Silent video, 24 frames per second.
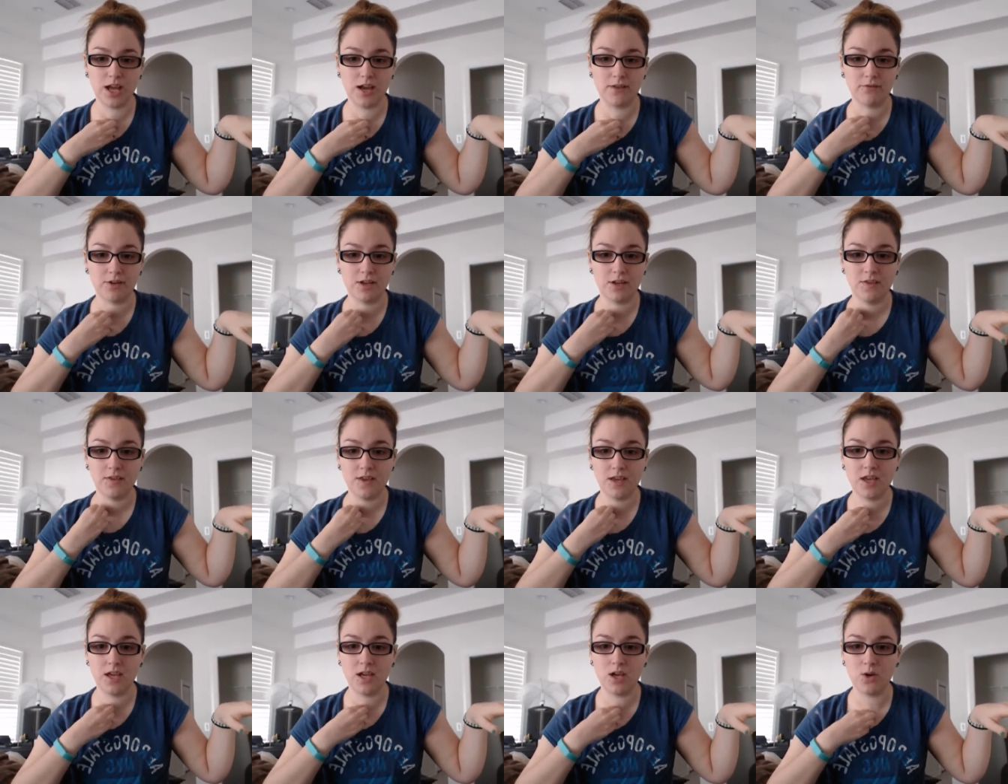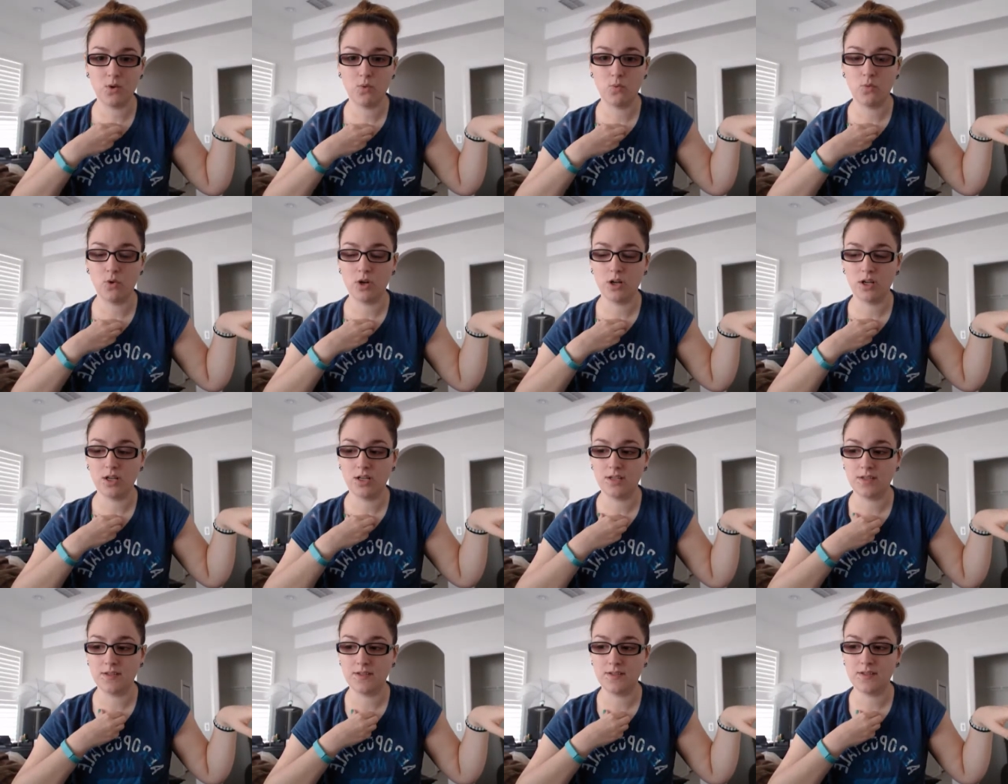everything
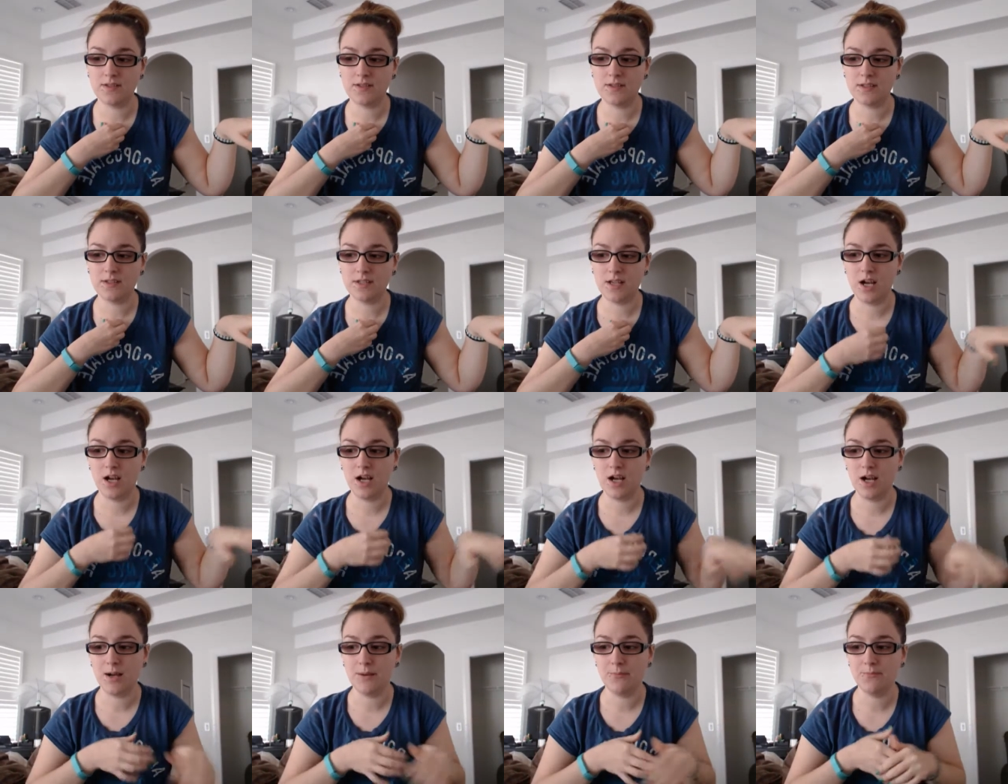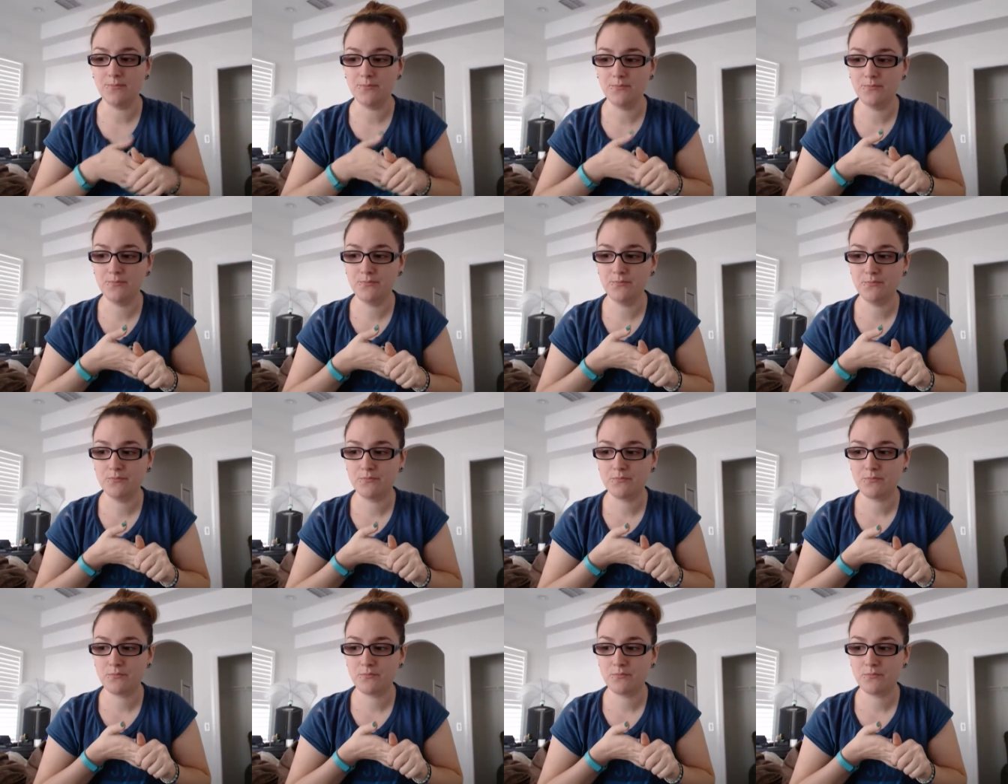was like